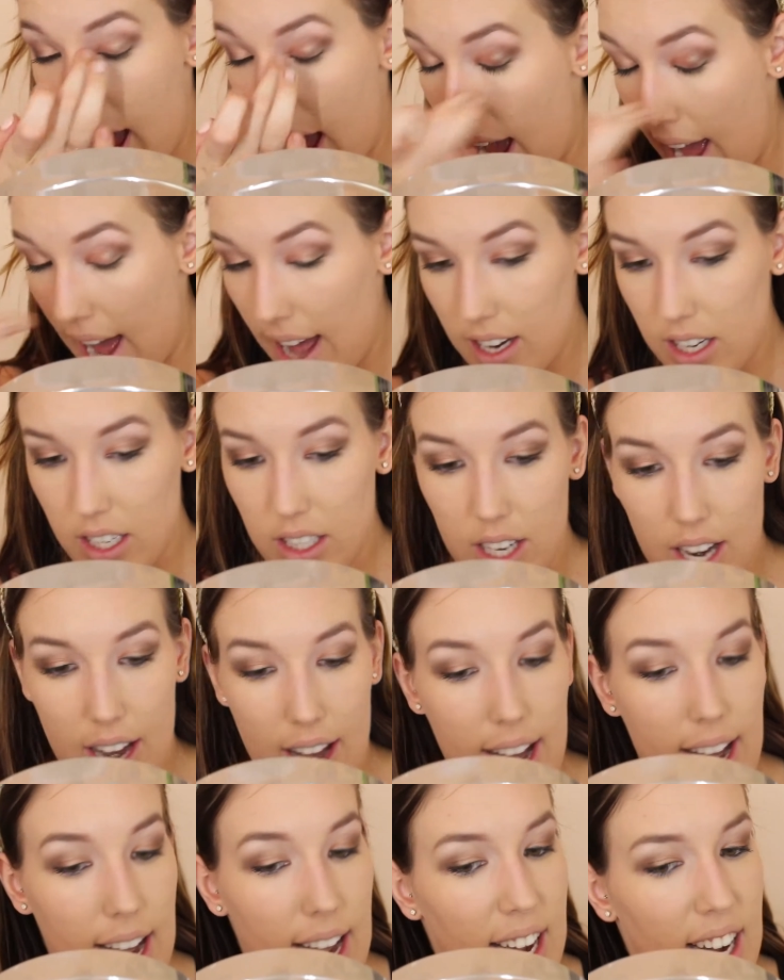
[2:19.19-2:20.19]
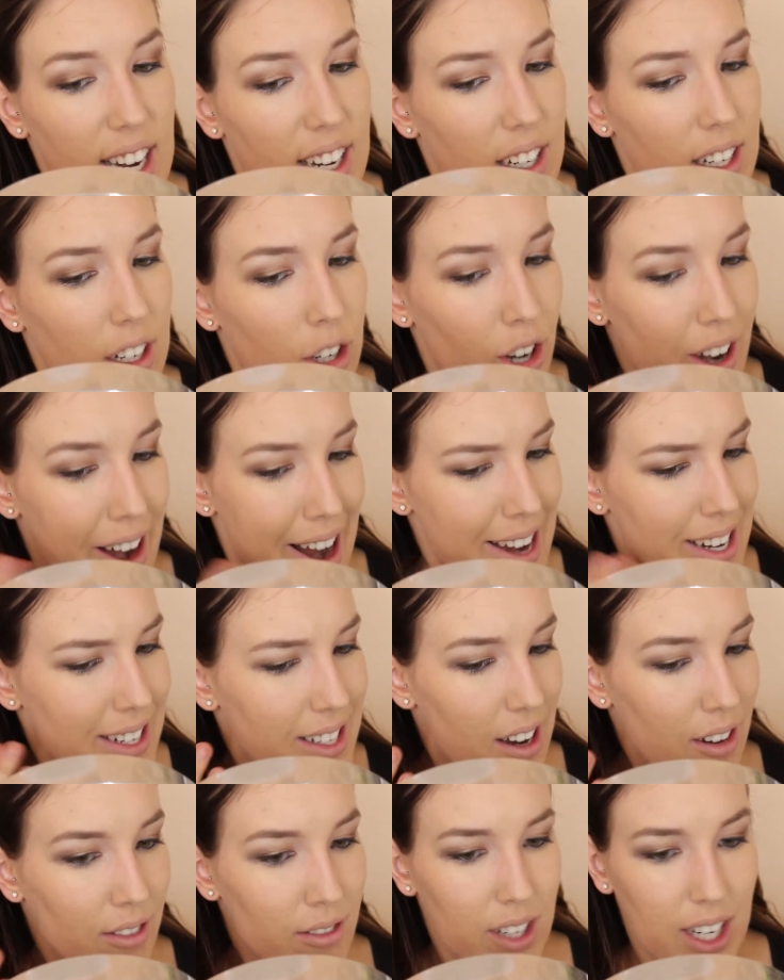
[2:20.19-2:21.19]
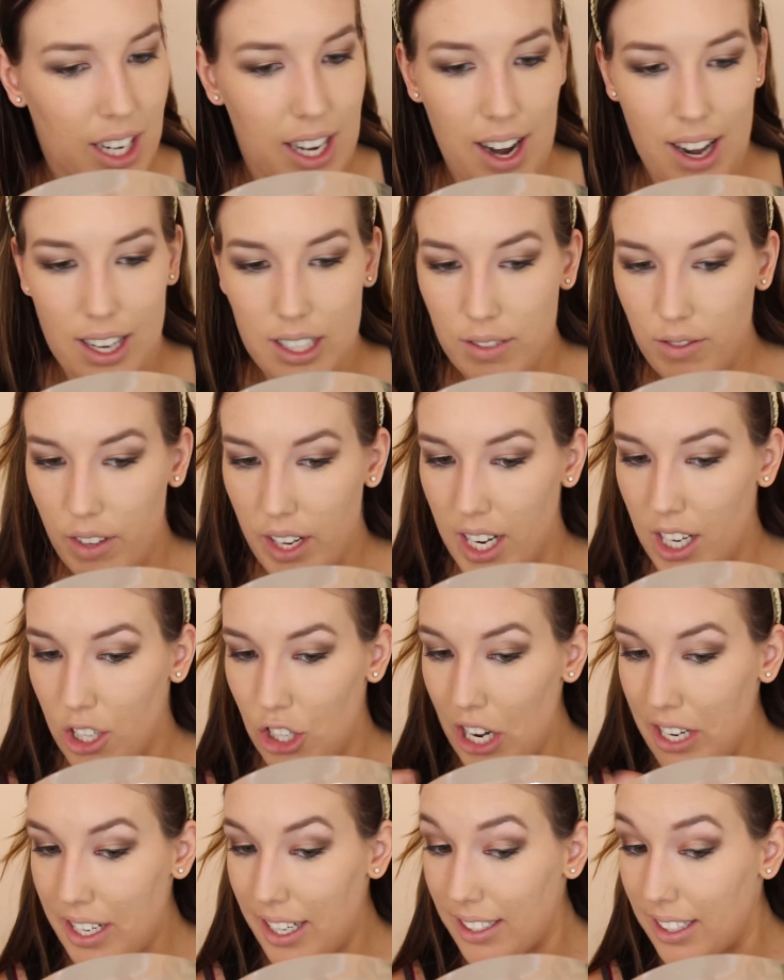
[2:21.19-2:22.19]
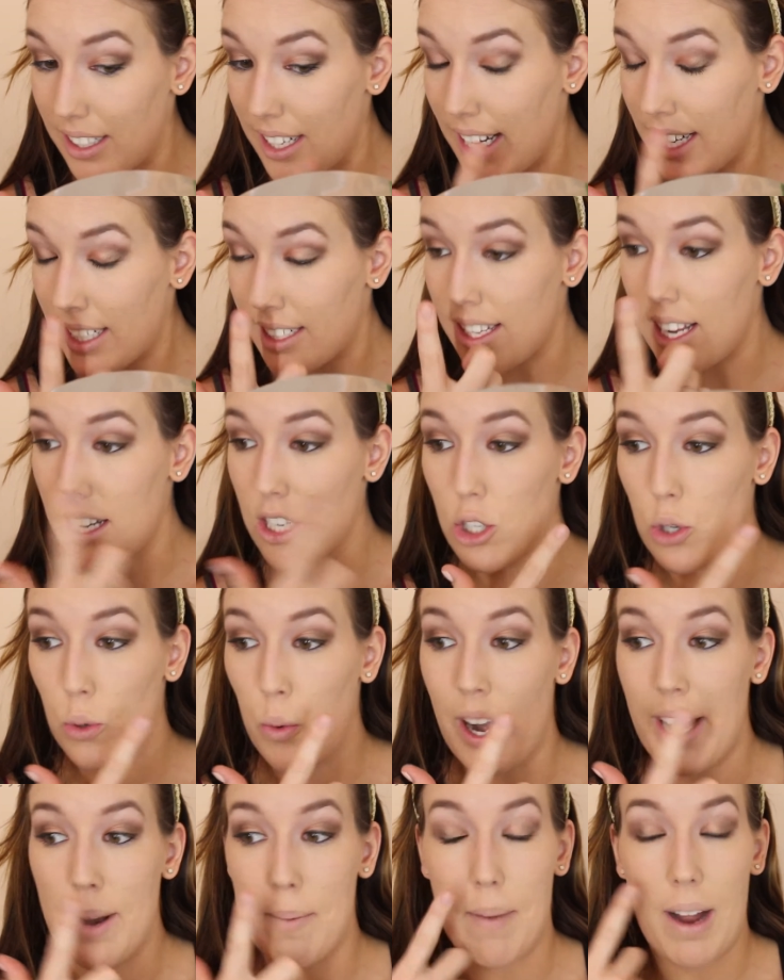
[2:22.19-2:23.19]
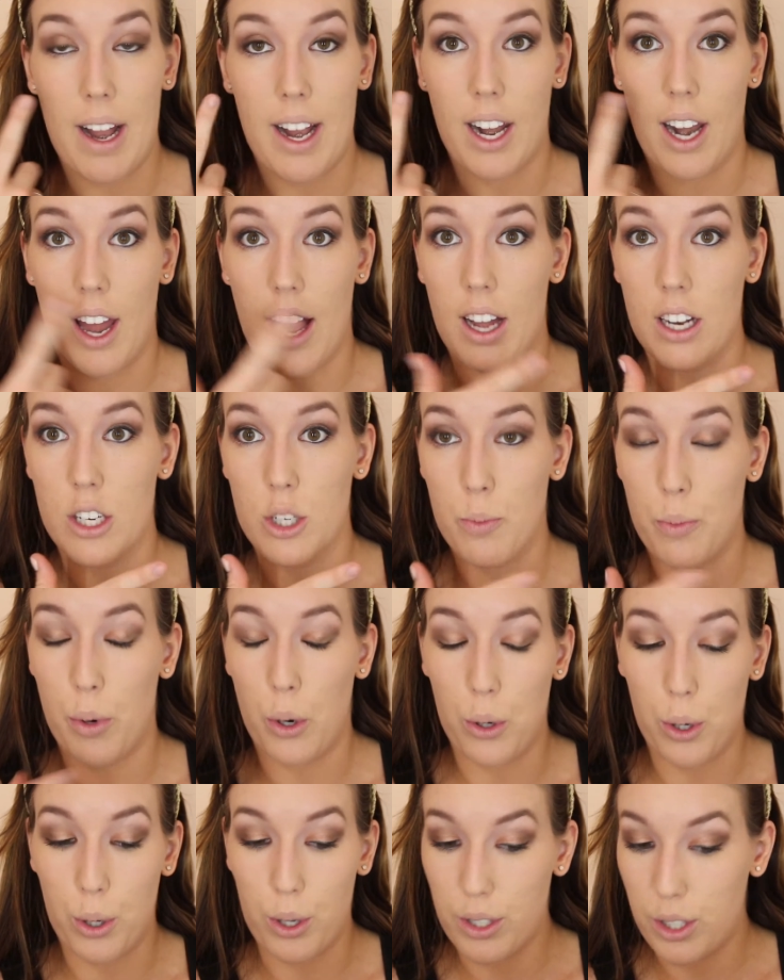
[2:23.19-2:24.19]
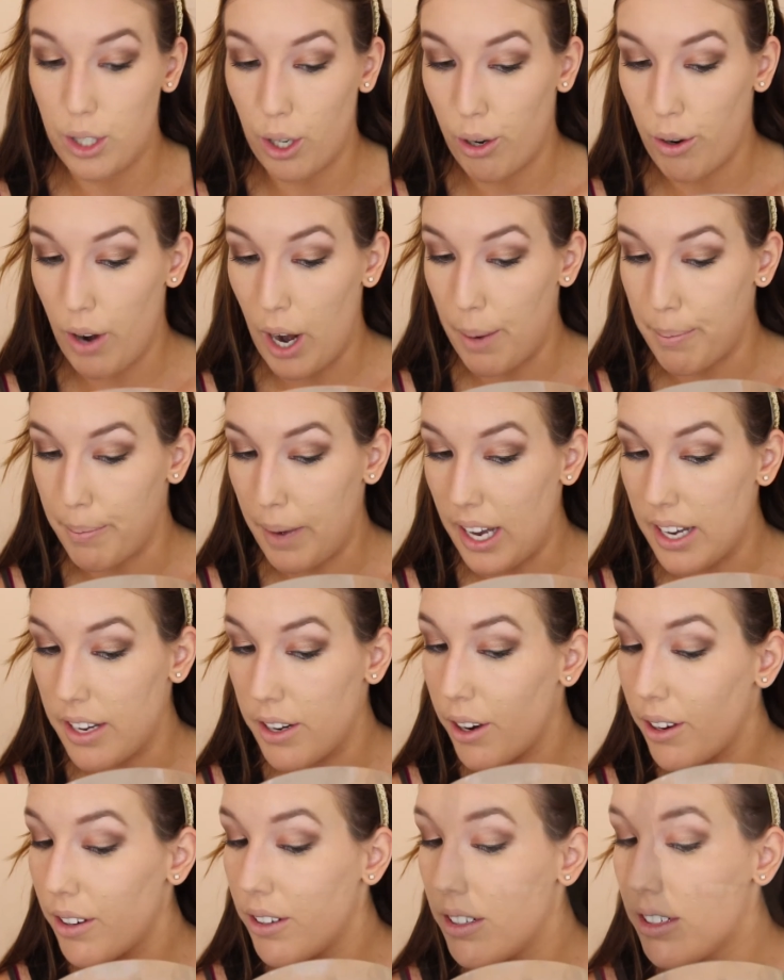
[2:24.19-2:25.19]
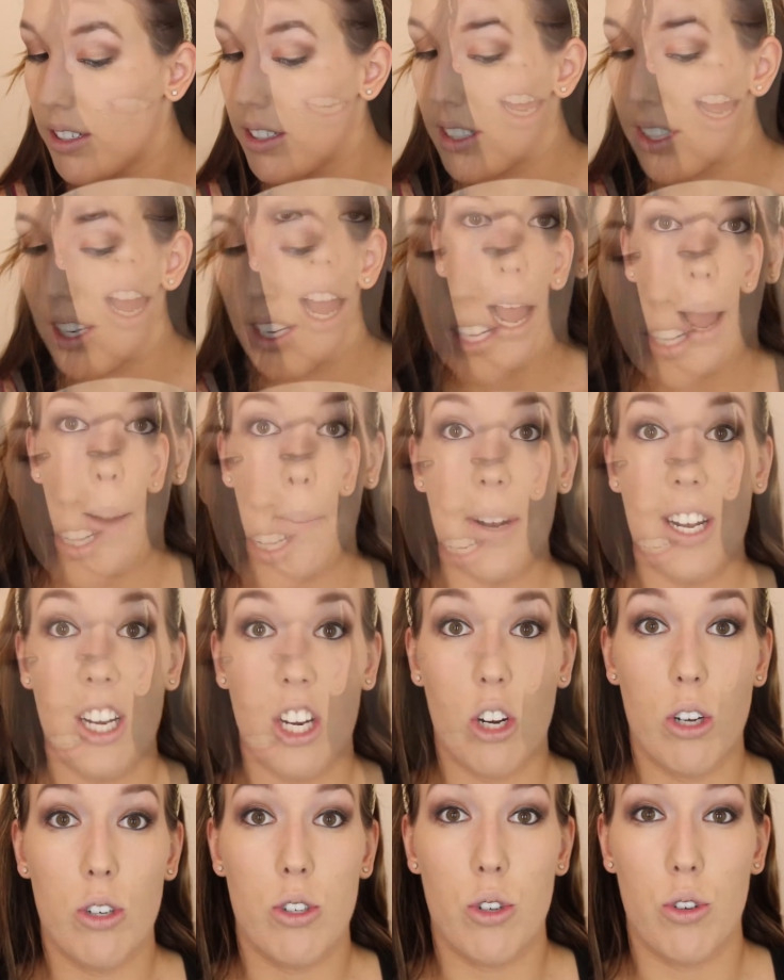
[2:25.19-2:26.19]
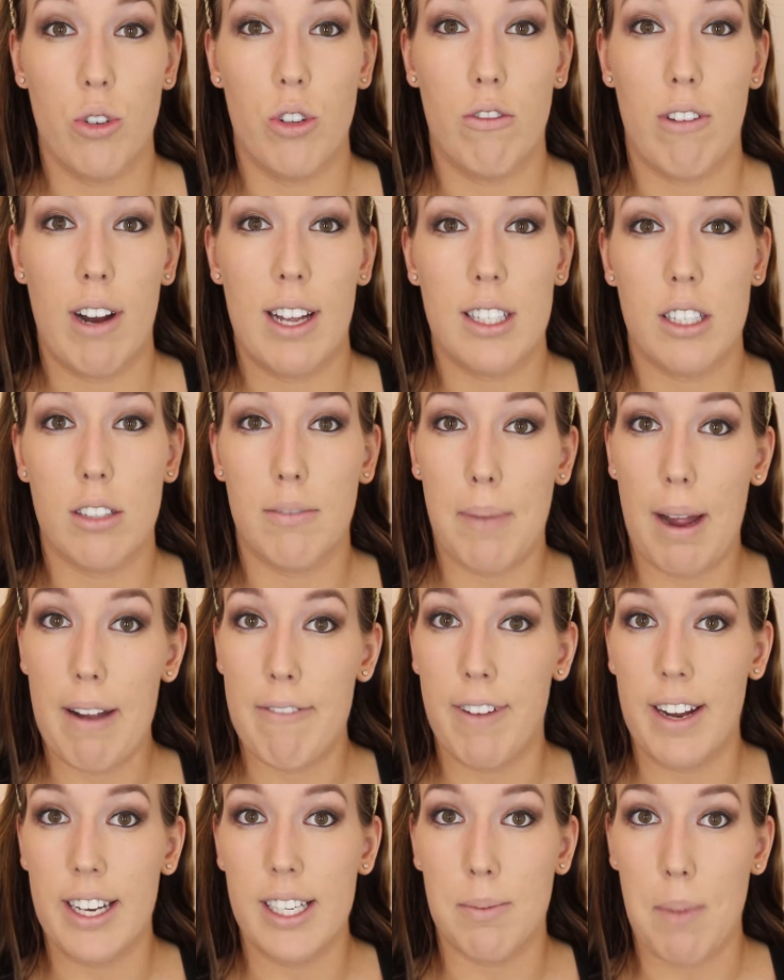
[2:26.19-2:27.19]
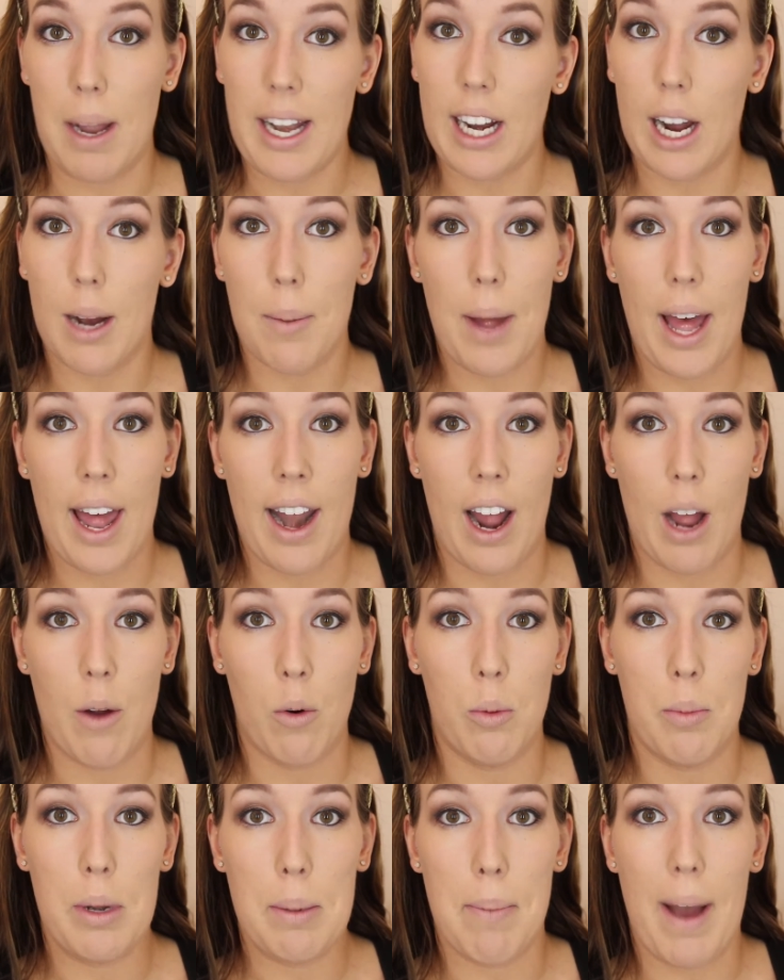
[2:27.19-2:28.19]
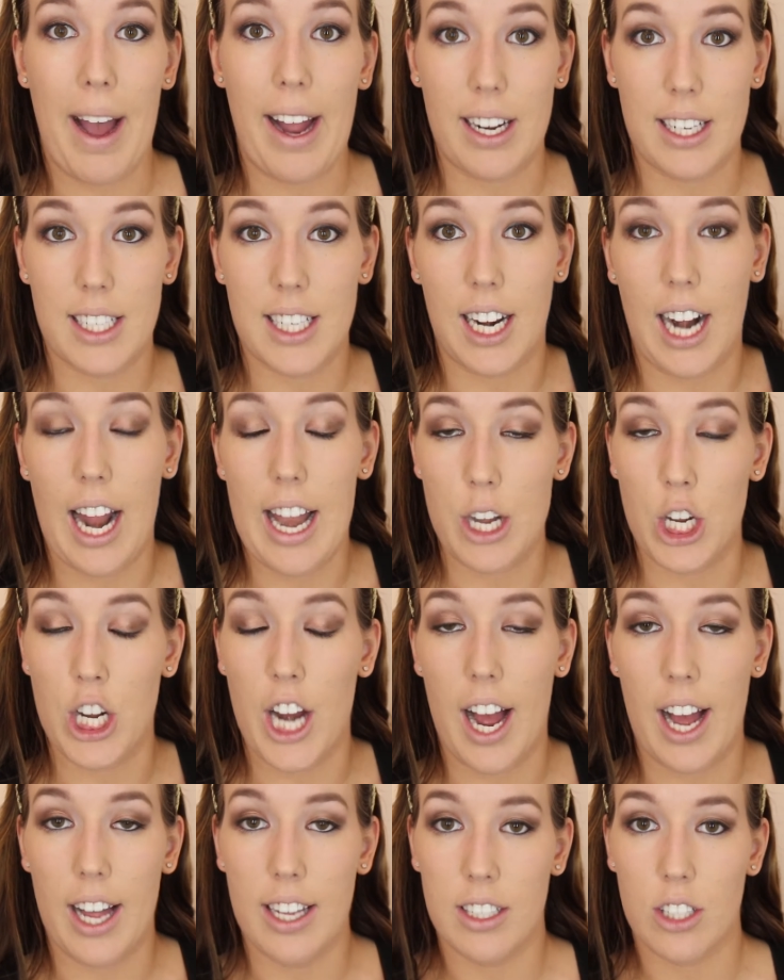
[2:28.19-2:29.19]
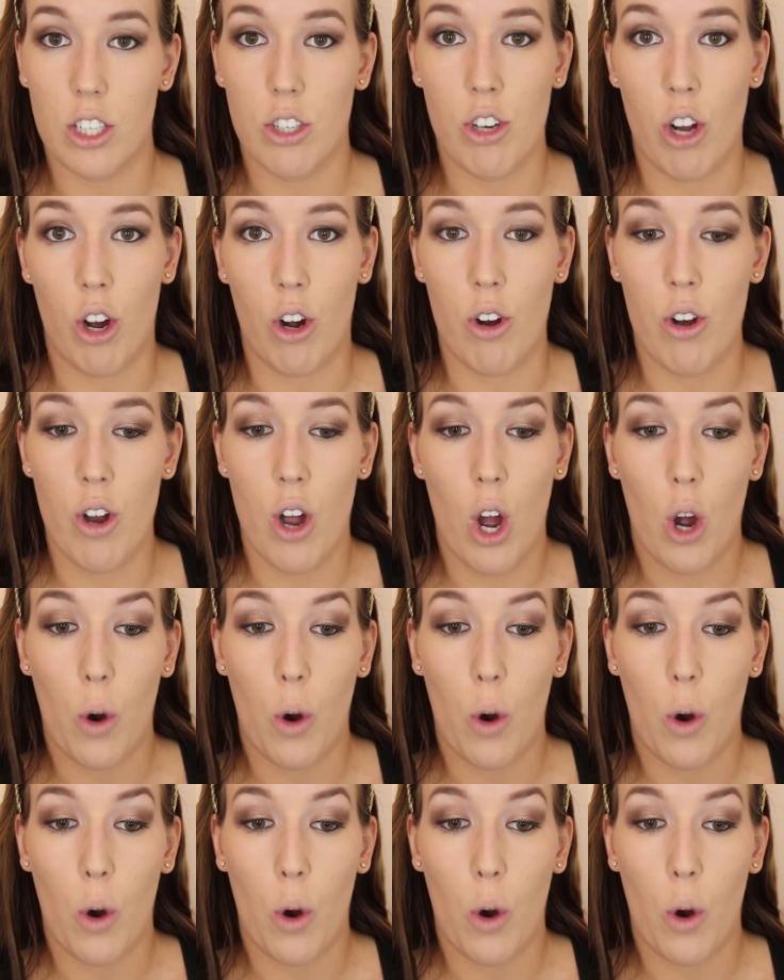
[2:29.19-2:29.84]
And it creates a really nice finish. It doesn't accentuate my large pores around my nose. I'm going to go do the rest of my face makeup and I will be back to let you guys know